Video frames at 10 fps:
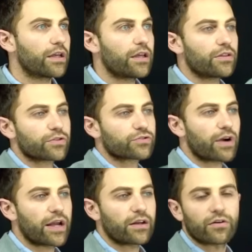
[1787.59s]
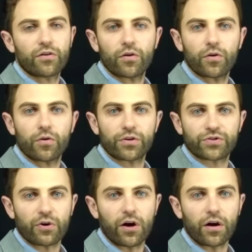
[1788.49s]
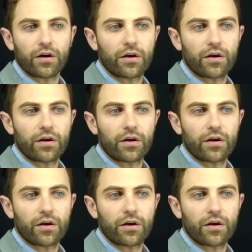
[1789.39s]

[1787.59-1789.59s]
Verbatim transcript: Either it's right or it's wrong.